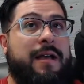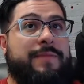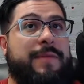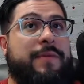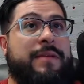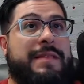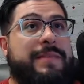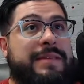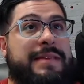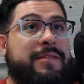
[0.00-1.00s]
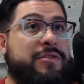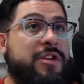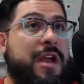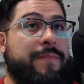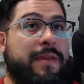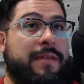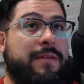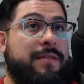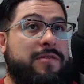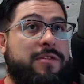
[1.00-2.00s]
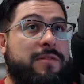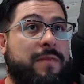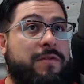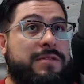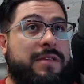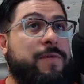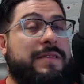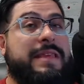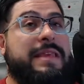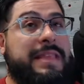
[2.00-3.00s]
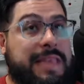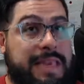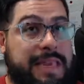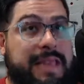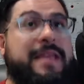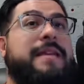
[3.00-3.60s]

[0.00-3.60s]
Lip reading: People are limiting their shopping to the mostly what they need.